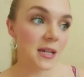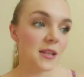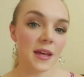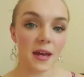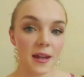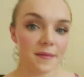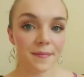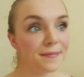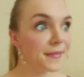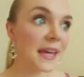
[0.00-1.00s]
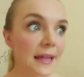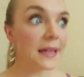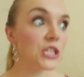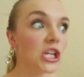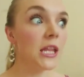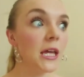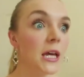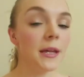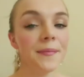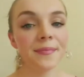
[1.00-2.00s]
they're going to kill each
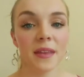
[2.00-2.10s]
other,